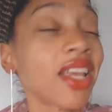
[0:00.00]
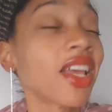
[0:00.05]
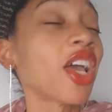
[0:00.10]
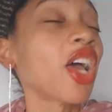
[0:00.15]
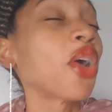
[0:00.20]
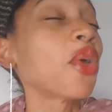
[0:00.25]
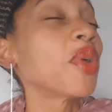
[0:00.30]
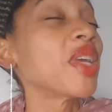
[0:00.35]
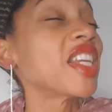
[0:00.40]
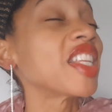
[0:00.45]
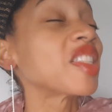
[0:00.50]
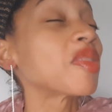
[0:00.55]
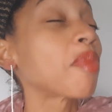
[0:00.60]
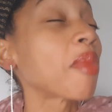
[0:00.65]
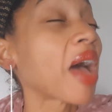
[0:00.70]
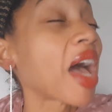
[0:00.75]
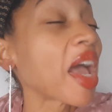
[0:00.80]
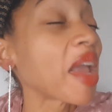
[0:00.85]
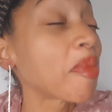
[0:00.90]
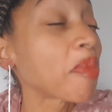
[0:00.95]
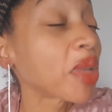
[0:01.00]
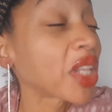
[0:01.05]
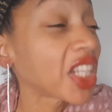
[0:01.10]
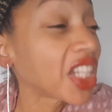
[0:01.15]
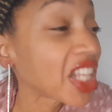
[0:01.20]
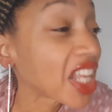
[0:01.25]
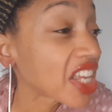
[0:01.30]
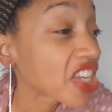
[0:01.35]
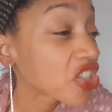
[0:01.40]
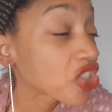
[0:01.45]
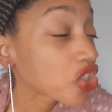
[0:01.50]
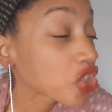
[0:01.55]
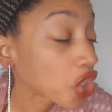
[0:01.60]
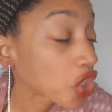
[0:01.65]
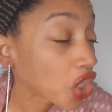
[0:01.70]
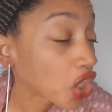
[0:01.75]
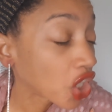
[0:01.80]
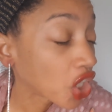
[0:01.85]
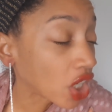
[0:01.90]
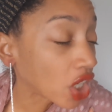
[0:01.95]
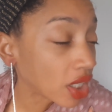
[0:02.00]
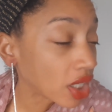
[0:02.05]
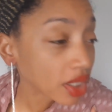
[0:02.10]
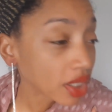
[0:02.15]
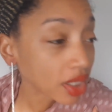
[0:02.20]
Oh, it is my pleasure.